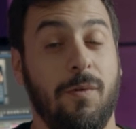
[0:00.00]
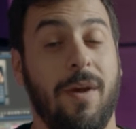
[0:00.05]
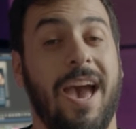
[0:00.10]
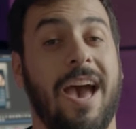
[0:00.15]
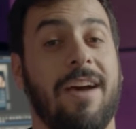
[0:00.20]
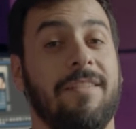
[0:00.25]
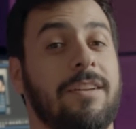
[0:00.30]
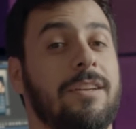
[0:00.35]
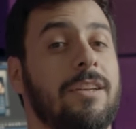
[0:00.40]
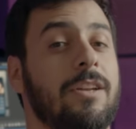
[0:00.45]
you
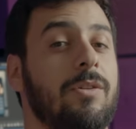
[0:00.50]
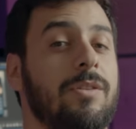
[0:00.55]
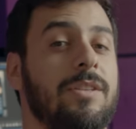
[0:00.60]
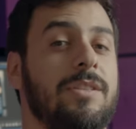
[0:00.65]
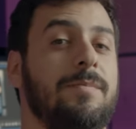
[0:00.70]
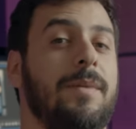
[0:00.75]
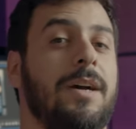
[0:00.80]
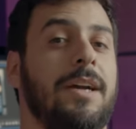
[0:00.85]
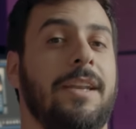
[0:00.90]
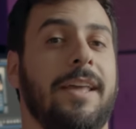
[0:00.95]
haven't
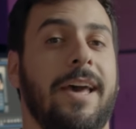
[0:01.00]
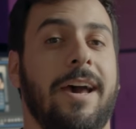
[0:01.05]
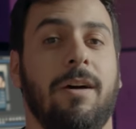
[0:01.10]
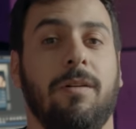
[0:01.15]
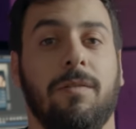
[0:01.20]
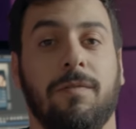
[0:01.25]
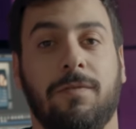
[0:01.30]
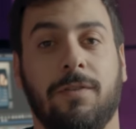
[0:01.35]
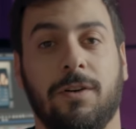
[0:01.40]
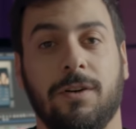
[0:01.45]
noticed by
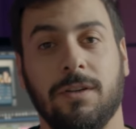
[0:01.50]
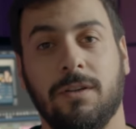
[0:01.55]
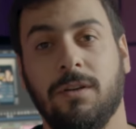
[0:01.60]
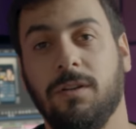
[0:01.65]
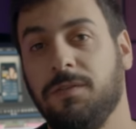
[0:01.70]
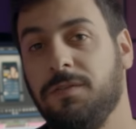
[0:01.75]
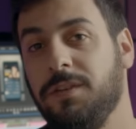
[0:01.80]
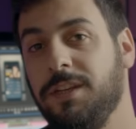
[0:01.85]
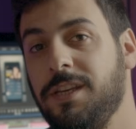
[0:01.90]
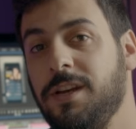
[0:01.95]
now,
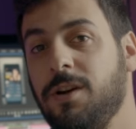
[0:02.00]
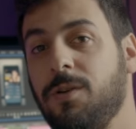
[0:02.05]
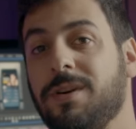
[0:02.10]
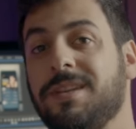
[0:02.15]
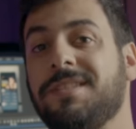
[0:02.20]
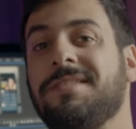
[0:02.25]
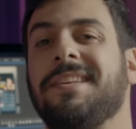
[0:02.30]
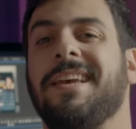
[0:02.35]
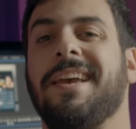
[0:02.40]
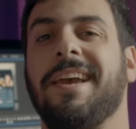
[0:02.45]
vertical video
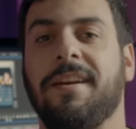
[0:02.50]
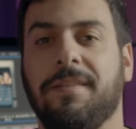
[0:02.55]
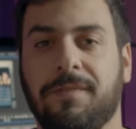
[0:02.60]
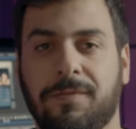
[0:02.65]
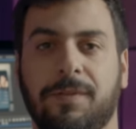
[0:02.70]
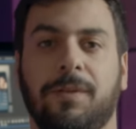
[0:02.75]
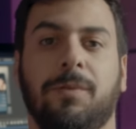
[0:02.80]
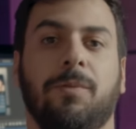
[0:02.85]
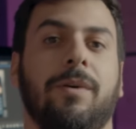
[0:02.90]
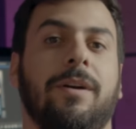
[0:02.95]
is
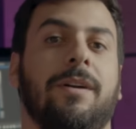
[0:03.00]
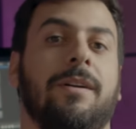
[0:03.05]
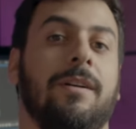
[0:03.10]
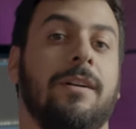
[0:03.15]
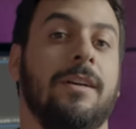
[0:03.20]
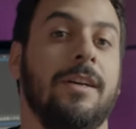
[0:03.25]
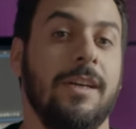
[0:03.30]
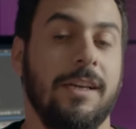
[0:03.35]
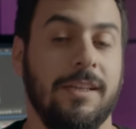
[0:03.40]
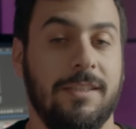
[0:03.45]
everywhere.
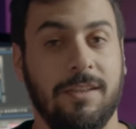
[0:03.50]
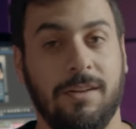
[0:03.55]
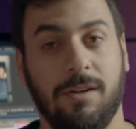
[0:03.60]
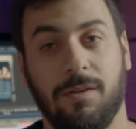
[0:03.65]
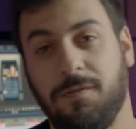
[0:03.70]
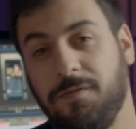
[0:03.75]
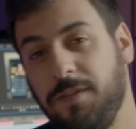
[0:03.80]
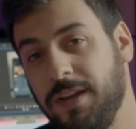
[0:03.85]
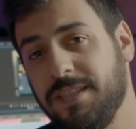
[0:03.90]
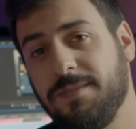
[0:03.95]
It's in
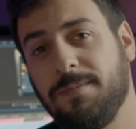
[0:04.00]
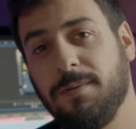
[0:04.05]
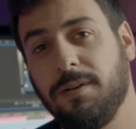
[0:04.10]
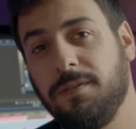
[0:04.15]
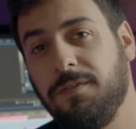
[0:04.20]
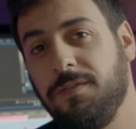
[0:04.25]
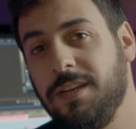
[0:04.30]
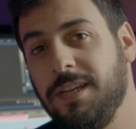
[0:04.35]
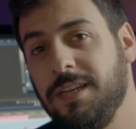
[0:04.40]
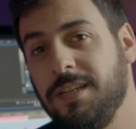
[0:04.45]
our Facebook
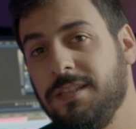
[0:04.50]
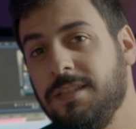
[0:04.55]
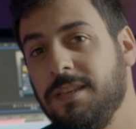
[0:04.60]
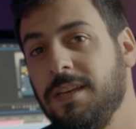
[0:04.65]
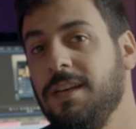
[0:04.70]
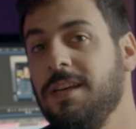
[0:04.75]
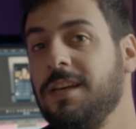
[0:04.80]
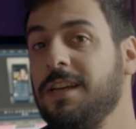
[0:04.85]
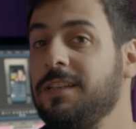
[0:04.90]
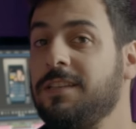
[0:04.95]
feeds,
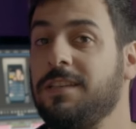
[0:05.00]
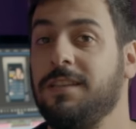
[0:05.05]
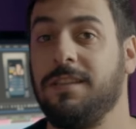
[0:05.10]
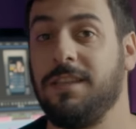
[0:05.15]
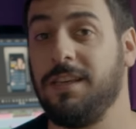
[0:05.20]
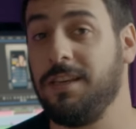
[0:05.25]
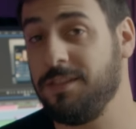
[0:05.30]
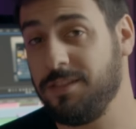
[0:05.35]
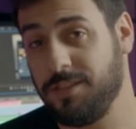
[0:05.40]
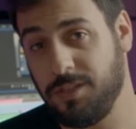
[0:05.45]
it's in
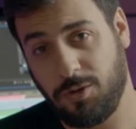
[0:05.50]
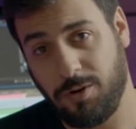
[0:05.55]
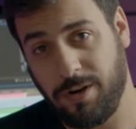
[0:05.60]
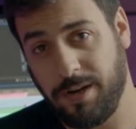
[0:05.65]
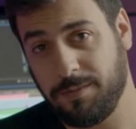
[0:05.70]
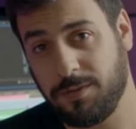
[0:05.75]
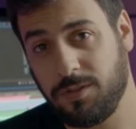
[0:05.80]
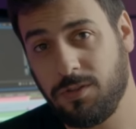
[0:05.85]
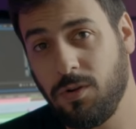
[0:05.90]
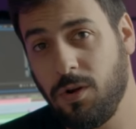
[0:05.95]
the
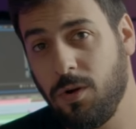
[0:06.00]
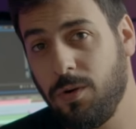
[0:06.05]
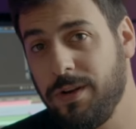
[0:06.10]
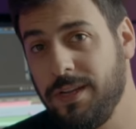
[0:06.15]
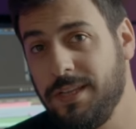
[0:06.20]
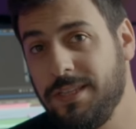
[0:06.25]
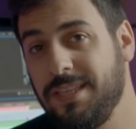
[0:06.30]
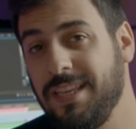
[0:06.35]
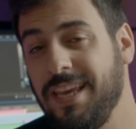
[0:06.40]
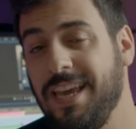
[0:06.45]
Instagram
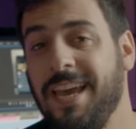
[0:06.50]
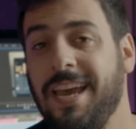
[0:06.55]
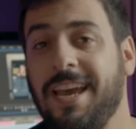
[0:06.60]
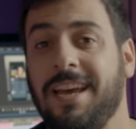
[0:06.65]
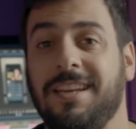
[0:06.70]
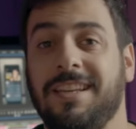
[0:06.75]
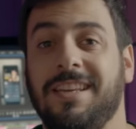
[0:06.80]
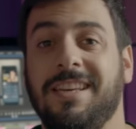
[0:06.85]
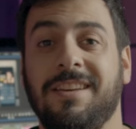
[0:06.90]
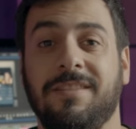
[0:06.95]
stories,
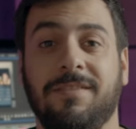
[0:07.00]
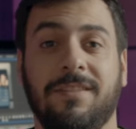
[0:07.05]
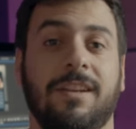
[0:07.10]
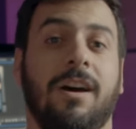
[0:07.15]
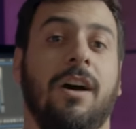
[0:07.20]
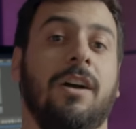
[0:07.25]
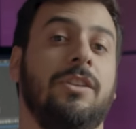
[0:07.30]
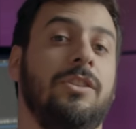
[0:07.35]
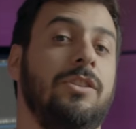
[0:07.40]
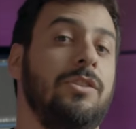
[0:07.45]
and even
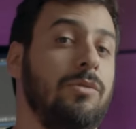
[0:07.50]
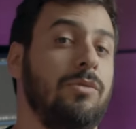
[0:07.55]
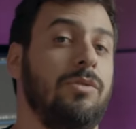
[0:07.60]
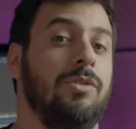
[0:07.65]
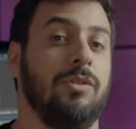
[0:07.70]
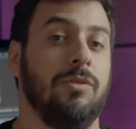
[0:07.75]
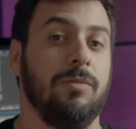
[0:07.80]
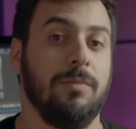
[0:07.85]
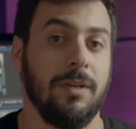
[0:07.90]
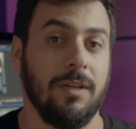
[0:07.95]
on
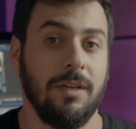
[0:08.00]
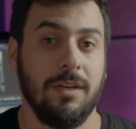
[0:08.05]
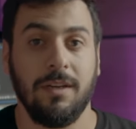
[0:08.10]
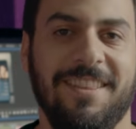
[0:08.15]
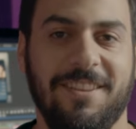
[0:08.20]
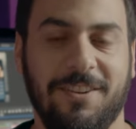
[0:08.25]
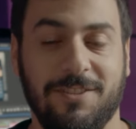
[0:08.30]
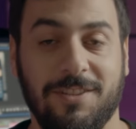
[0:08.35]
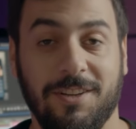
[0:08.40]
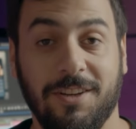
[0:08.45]
YouTube.
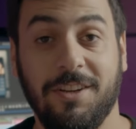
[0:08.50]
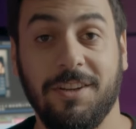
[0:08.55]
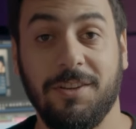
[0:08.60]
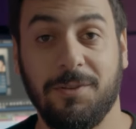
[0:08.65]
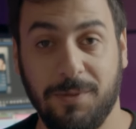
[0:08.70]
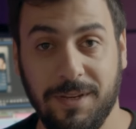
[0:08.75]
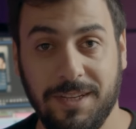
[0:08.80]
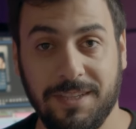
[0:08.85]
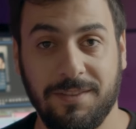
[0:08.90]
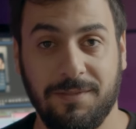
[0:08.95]
And there's a good
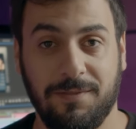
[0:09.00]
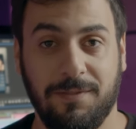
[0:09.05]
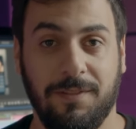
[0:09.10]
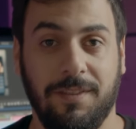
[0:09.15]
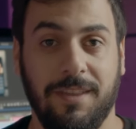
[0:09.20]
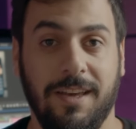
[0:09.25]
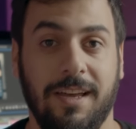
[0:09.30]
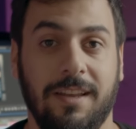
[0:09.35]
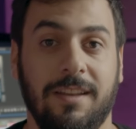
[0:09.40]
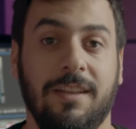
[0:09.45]
reason for
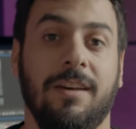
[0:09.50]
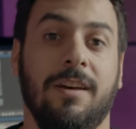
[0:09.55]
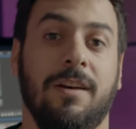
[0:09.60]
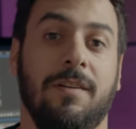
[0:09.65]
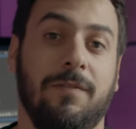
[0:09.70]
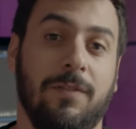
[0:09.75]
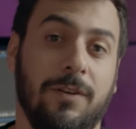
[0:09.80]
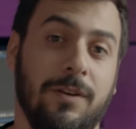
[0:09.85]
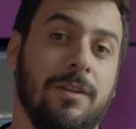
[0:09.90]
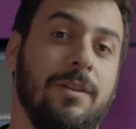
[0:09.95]
that.
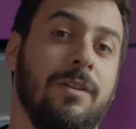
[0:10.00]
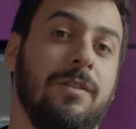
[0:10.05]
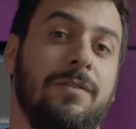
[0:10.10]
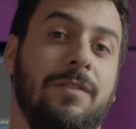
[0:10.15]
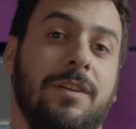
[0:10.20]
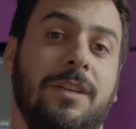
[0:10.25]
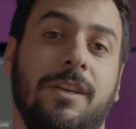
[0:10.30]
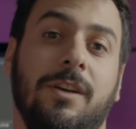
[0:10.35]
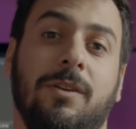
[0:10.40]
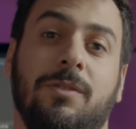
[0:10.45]
Vertical
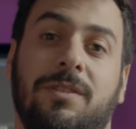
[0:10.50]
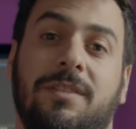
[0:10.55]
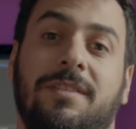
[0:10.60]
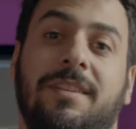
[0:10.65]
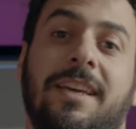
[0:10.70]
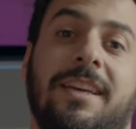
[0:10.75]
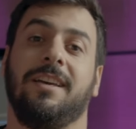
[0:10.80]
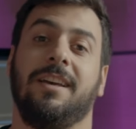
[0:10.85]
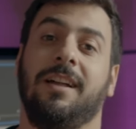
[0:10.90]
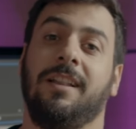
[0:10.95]
videos
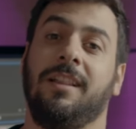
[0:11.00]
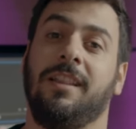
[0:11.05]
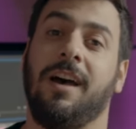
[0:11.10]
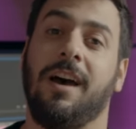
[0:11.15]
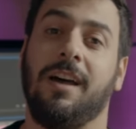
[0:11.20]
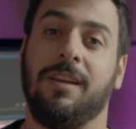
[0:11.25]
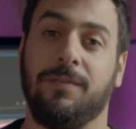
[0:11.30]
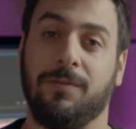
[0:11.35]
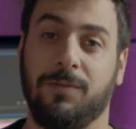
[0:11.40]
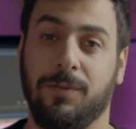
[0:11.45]
take a
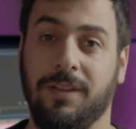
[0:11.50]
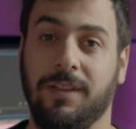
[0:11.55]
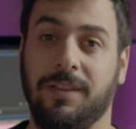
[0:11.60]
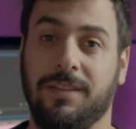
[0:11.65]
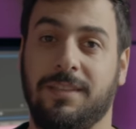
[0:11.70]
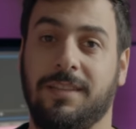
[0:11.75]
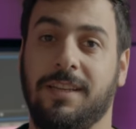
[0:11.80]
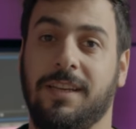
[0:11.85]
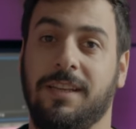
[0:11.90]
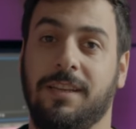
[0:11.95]
lot of real
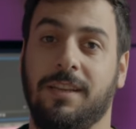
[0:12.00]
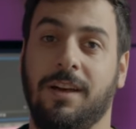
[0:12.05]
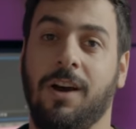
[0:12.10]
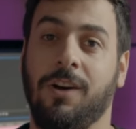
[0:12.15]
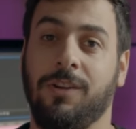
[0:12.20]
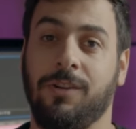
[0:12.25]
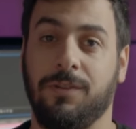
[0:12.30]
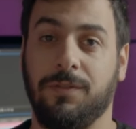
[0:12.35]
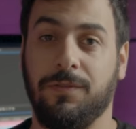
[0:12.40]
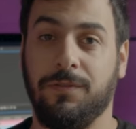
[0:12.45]
estate
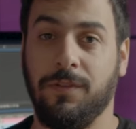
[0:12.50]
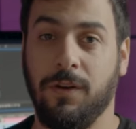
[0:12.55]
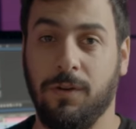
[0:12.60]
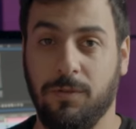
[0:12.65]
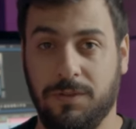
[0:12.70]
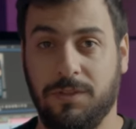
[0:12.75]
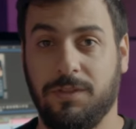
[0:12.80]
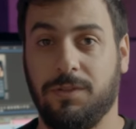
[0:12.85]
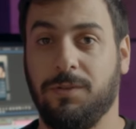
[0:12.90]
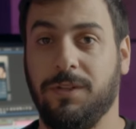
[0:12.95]
on our
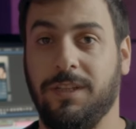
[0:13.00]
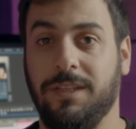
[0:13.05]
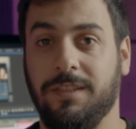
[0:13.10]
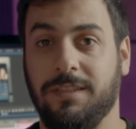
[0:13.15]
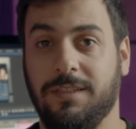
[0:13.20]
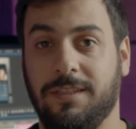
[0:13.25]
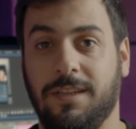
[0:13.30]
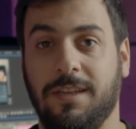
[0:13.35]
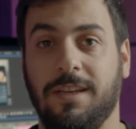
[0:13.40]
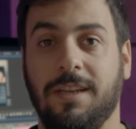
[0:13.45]
phone screens.